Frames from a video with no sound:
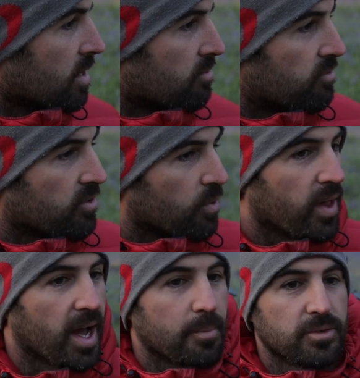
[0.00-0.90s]
feel
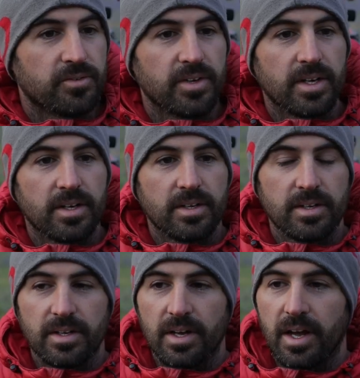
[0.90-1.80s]
the atmosphere,
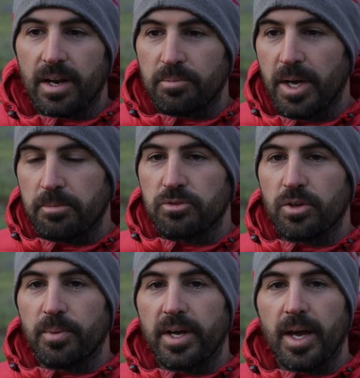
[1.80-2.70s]
and I'm capturing
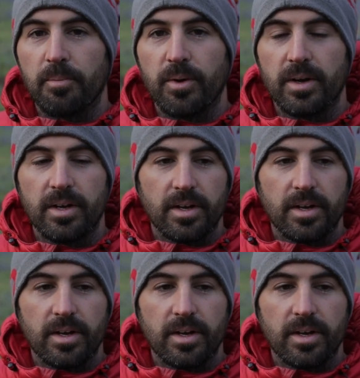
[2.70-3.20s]
it on my camera.